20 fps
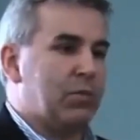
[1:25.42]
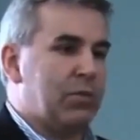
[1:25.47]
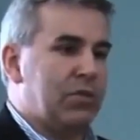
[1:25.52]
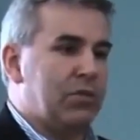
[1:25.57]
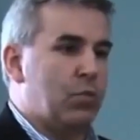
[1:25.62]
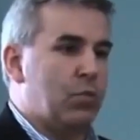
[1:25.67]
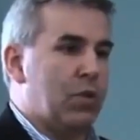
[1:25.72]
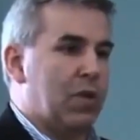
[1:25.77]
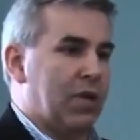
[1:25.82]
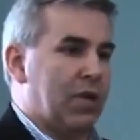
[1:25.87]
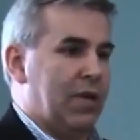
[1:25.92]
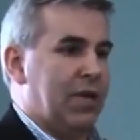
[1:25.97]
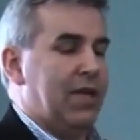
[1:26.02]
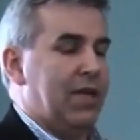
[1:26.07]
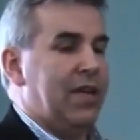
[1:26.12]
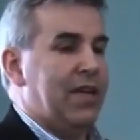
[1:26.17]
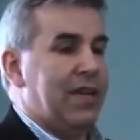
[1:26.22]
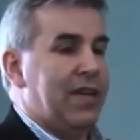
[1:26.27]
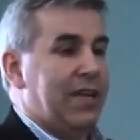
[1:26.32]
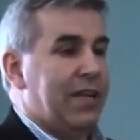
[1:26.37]
passwords work.
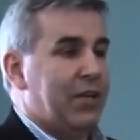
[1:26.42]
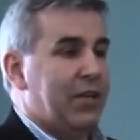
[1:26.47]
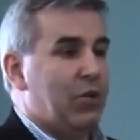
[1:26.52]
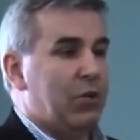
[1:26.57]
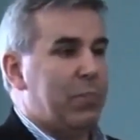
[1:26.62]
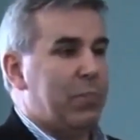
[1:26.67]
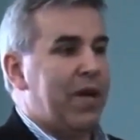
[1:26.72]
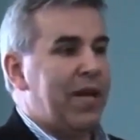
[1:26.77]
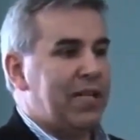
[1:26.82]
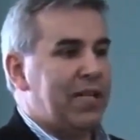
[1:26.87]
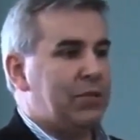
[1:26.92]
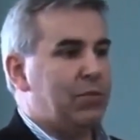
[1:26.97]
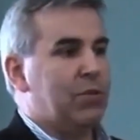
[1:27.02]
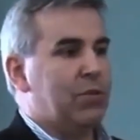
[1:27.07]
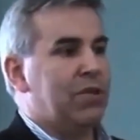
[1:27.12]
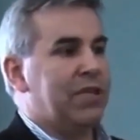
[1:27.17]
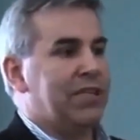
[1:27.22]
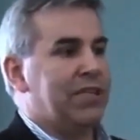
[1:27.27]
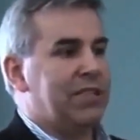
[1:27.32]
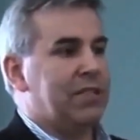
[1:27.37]
Your
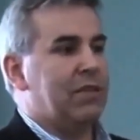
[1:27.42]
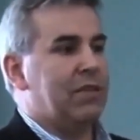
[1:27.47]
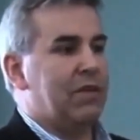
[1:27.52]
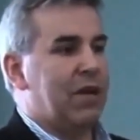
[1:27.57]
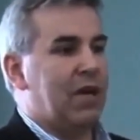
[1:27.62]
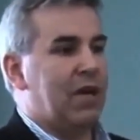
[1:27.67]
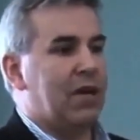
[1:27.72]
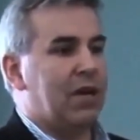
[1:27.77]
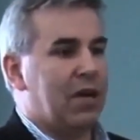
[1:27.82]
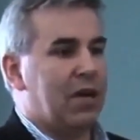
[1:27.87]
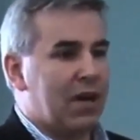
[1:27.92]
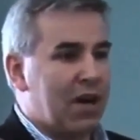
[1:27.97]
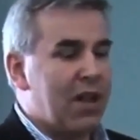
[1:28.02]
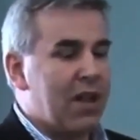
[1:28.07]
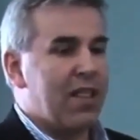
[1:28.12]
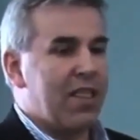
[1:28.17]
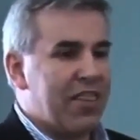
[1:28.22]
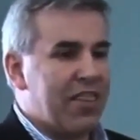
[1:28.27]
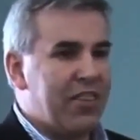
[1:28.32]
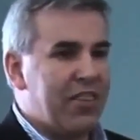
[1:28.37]
password is no longer
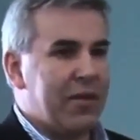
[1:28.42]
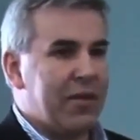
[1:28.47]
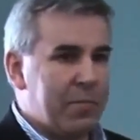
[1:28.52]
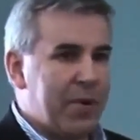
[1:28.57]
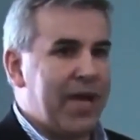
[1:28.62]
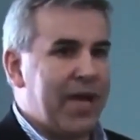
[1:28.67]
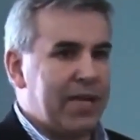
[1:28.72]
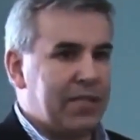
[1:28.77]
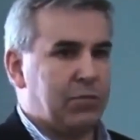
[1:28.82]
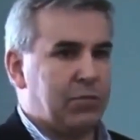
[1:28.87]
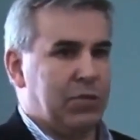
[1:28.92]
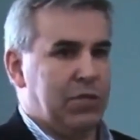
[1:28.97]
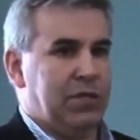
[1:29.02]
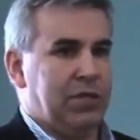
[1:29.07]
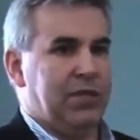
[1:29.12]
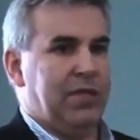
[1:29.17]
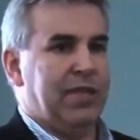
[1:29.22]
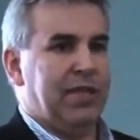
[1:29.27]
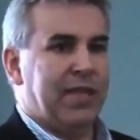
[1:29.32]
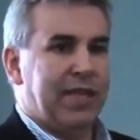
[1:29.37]
the password.
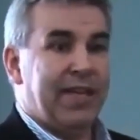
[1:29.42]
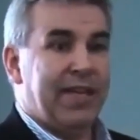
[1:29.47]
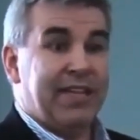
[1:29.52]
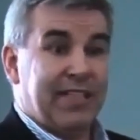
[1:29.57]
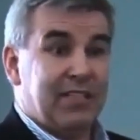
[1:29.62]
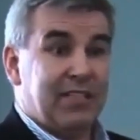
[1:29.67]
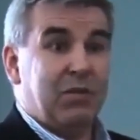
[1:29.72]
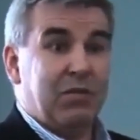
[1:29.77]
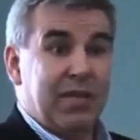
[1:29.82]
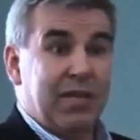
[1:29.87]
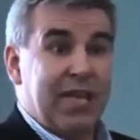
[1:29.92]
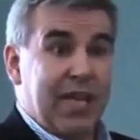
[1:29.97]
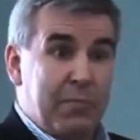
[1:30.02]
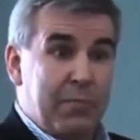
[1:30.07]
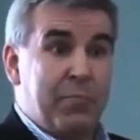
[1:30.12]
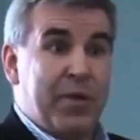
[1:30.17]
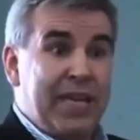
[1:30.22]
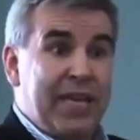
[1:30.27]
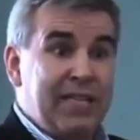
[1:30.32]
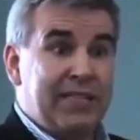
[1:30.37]
It is only
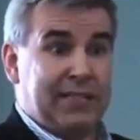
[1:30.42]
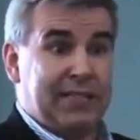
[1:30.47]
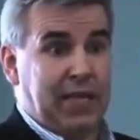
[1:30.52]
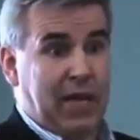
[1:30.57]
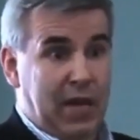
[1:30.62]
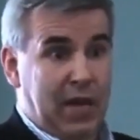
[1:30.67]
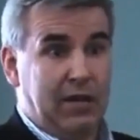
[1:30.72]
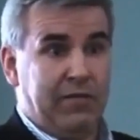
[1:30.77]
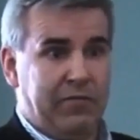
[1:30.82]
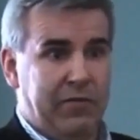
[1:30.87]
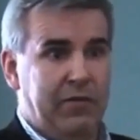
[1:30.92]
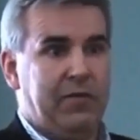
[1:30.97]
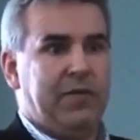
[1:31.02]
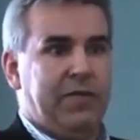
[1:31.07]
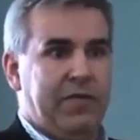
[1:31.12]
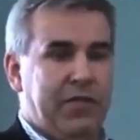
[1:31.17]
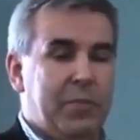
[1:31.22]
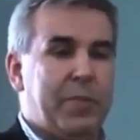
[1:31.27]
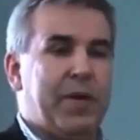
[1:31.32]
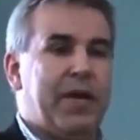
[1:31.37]
a piece of
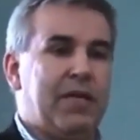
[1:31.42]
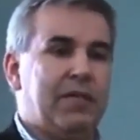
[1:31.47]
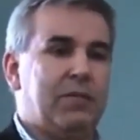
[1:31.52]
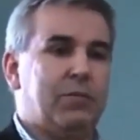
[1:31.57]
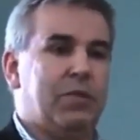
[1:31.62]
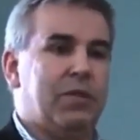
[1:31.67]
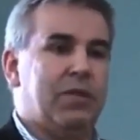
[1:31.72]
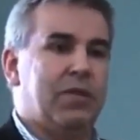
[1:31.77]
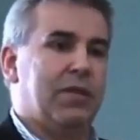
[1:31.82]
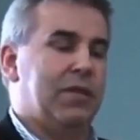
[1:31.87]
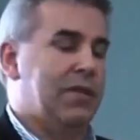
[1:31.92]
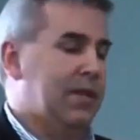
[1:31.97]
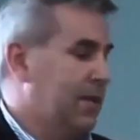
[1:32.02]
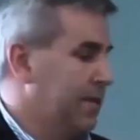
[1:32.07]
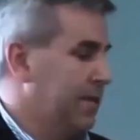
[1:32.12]
the password.